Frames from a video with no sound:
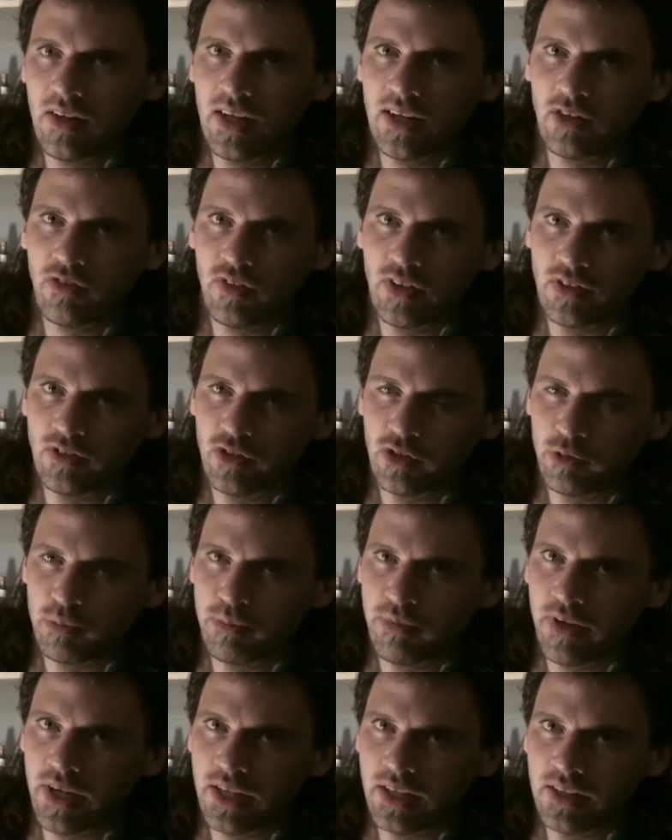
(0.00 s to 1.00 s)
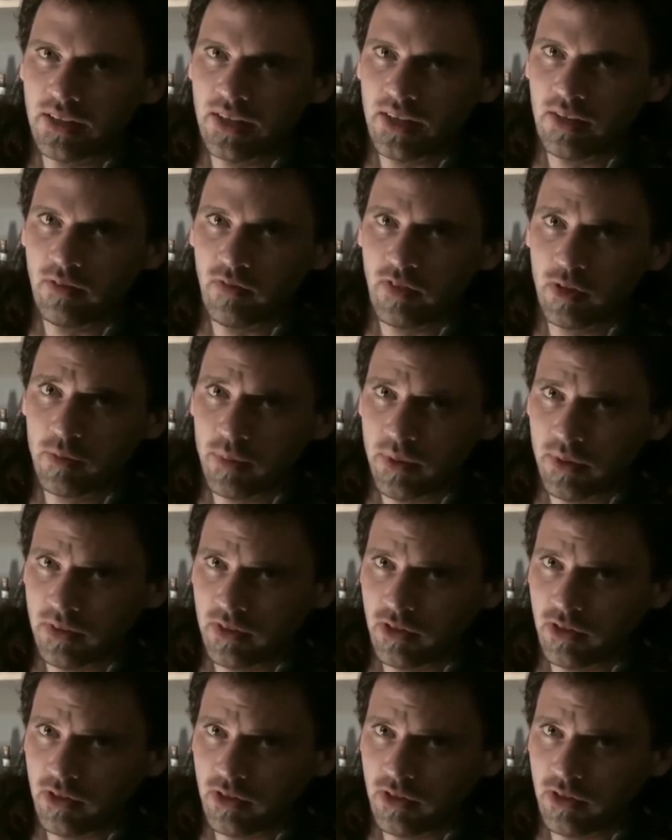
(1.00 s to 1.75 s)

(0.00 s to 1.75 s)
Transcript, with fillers: a creature's brain in response